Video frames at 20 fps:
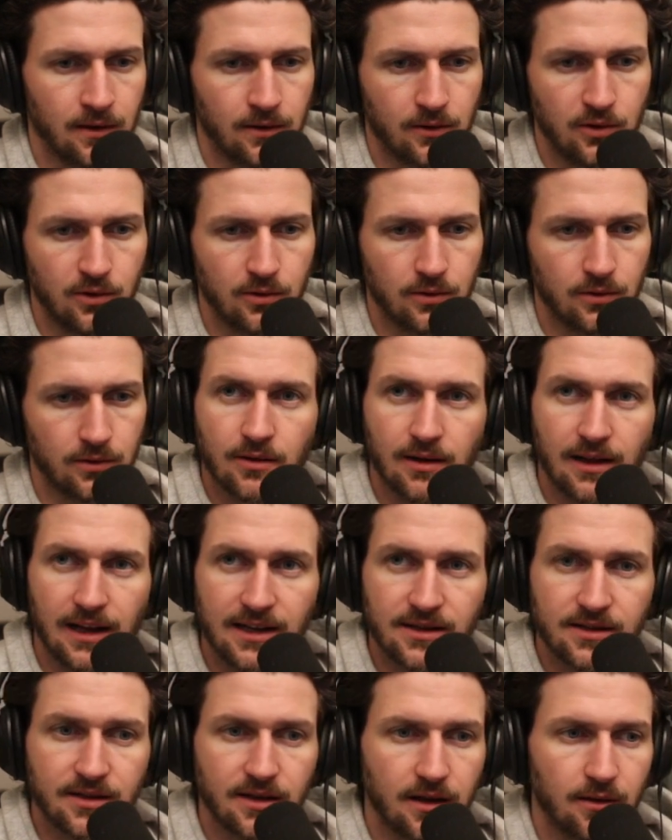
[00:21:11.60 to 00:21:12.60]
Cool. So the
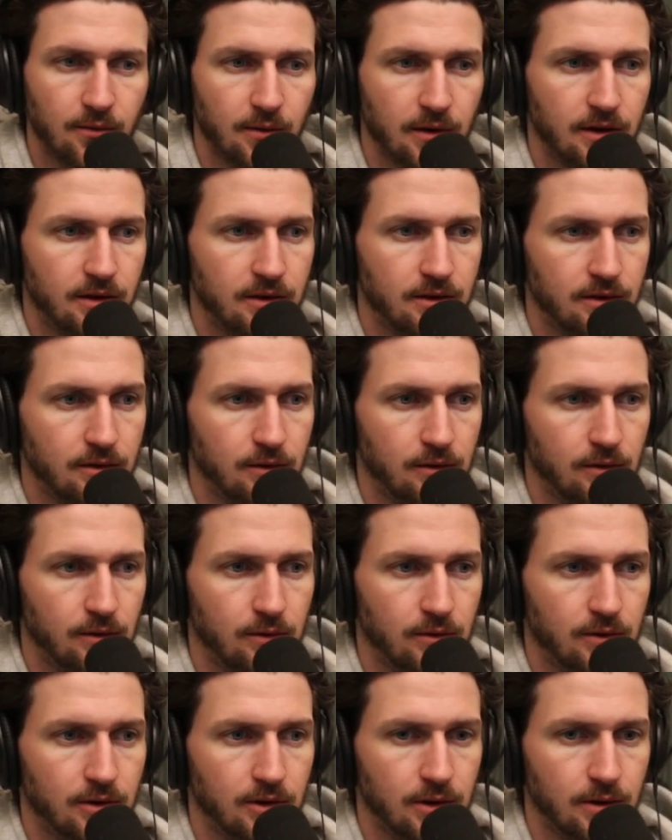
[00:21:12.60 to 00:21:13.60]
last thing I want to
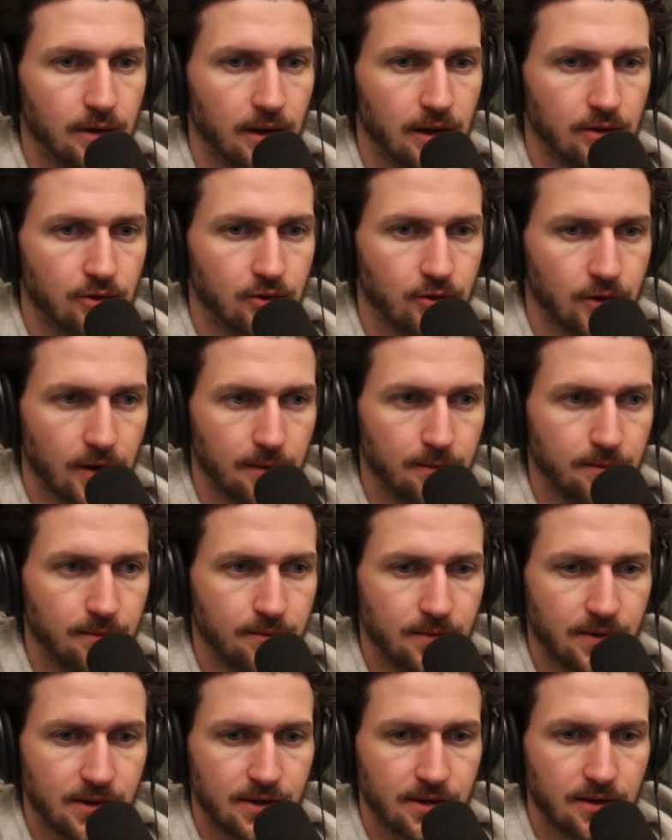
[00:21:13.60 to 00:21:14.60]
do to our
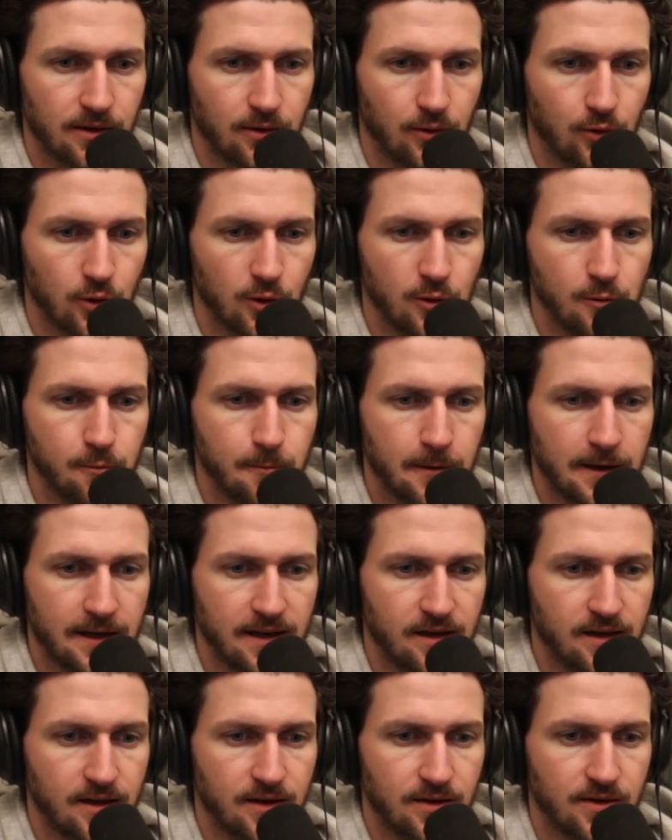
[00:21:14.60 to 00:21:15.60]
drums group
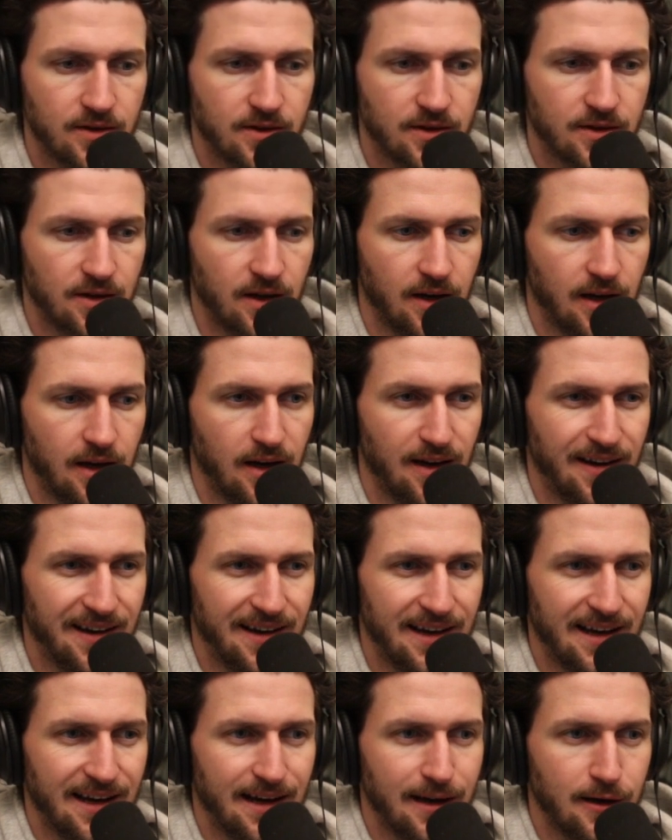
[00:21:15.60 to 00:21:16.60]
is
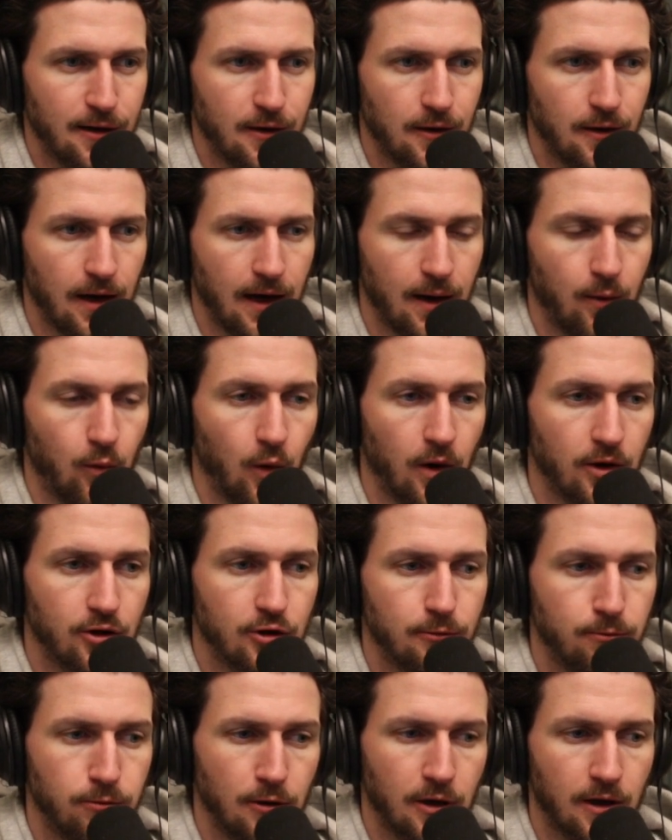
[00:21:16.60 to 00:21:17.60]
I want
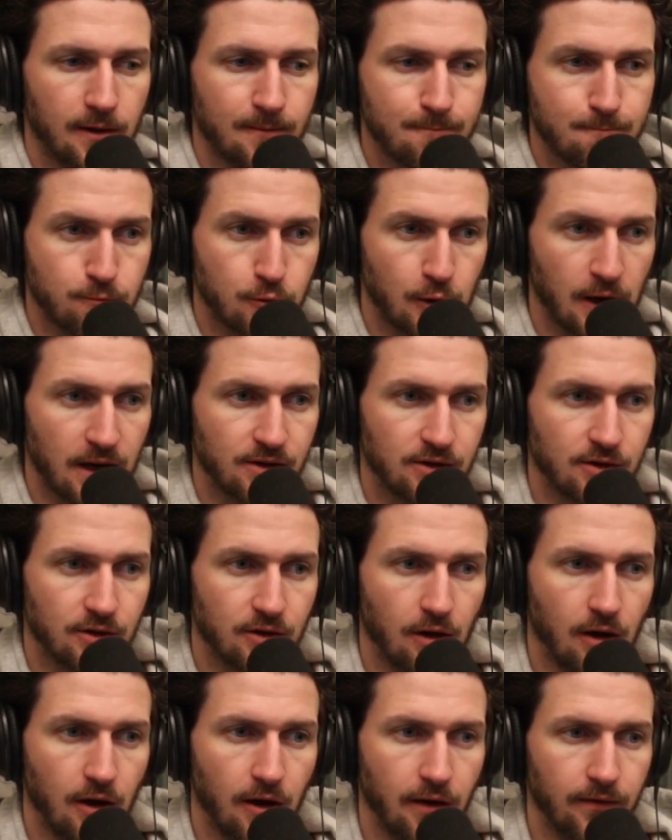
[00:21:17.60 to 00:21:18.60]
to put a compressor
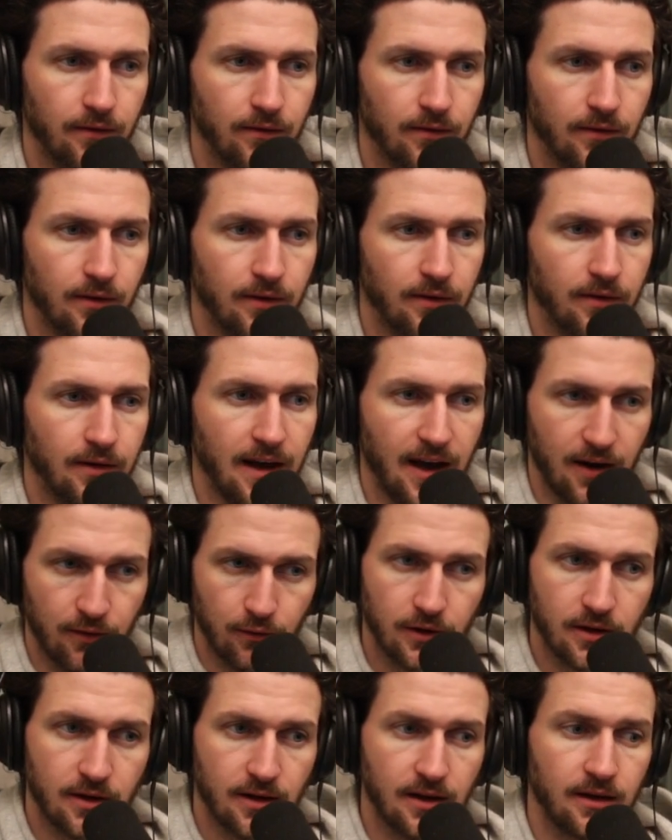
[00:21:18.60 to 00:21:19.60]
on
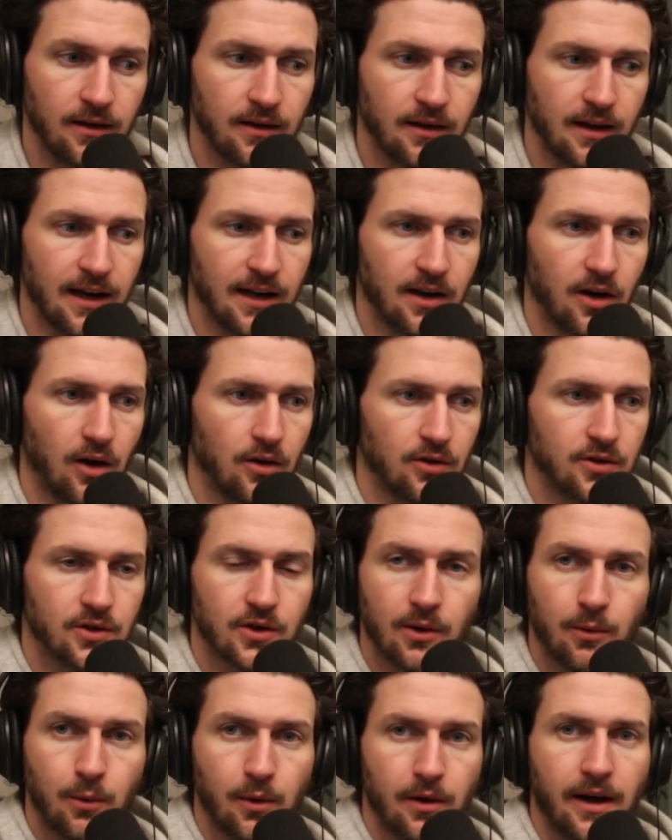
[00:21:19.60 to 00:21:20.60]
everything, and also
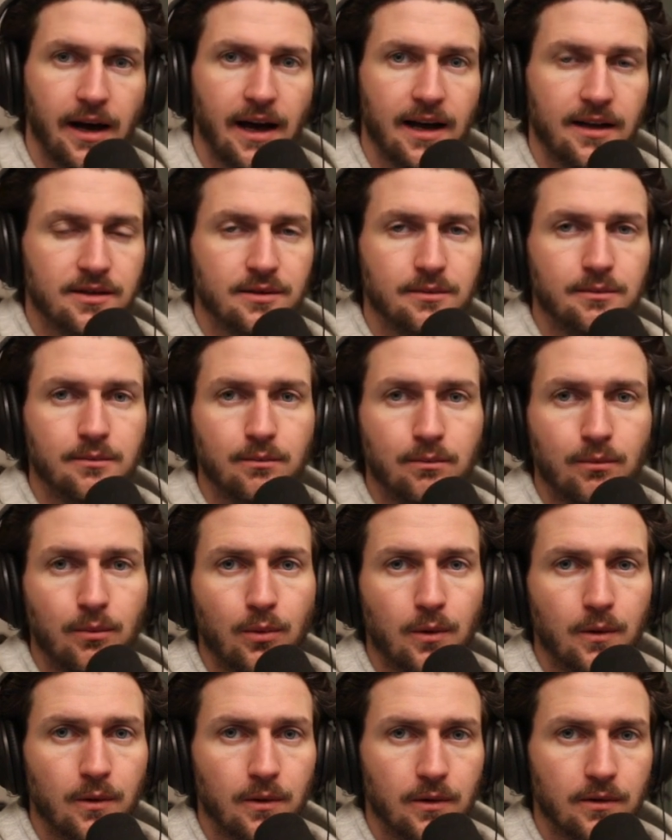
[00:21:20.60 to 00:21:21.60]
I want to add some
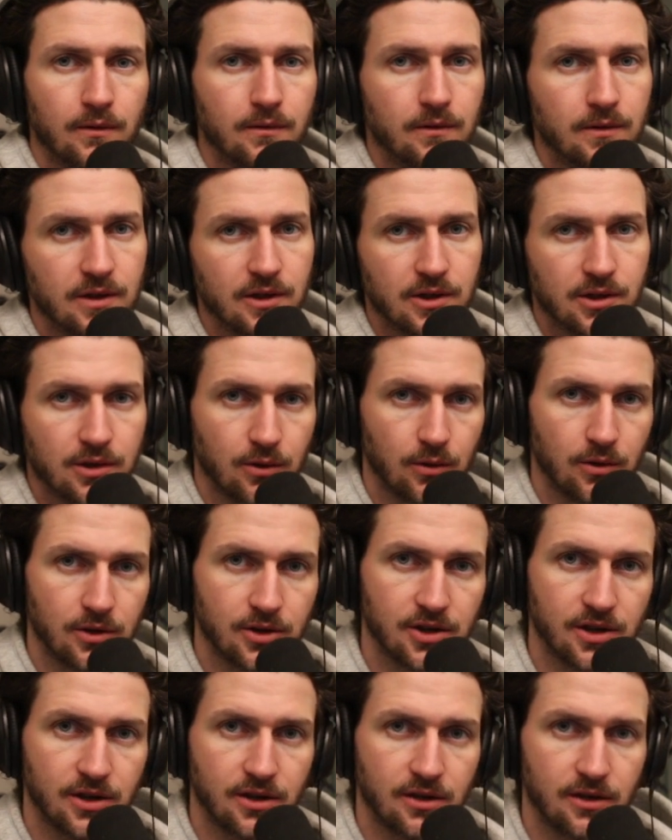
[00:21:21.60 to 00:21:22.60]
more
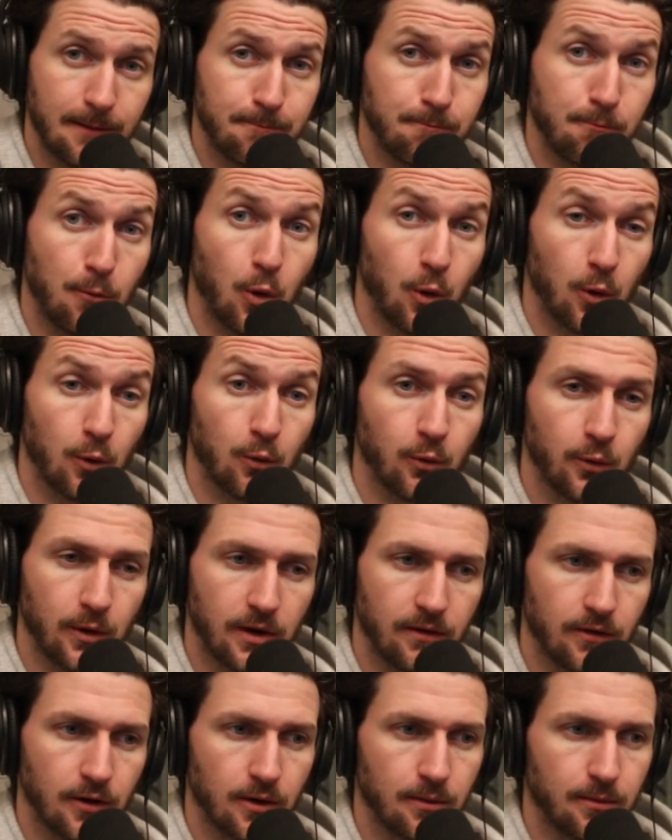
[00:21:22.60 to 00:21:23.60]
distortion and more
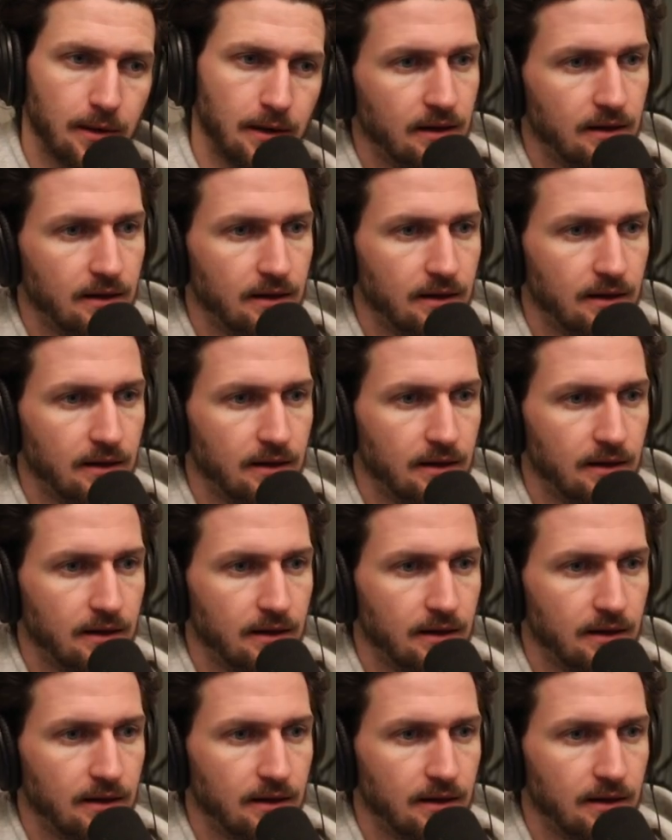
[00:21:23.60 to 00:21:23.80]
reverb.